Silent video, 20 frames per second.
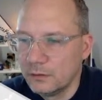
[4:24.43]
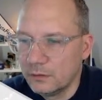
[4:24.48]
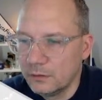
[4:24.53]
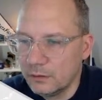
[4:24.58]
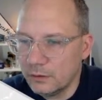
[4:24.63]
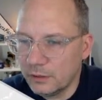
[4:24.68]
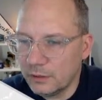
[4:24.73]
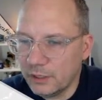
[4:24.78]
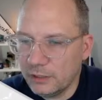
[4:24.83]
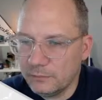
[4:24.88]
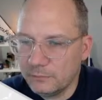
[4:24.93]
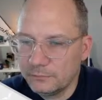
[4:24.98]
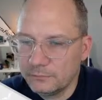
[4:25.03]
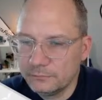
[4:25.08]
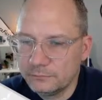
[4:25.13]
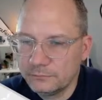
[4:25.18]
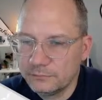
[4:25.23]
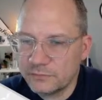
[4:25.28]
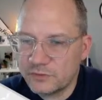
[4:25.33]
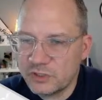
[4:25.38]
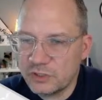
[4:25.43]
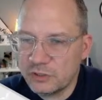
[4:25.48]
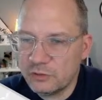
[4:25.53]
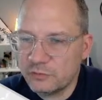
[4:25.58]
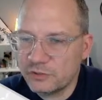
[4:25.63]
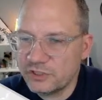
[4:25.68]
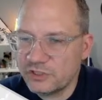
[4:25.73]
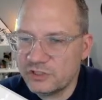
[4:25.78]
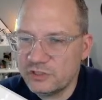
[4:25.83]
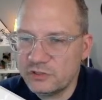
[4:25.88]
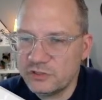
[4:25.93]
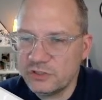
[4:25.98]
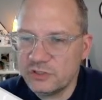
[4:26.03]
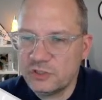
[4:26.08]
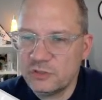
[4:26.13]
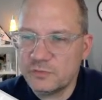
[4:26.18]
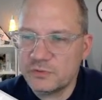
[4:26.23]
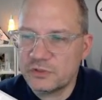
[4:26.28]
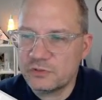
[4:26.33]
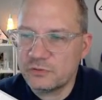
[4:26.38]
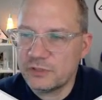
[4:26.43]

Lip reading: All right. So we're just using Superstore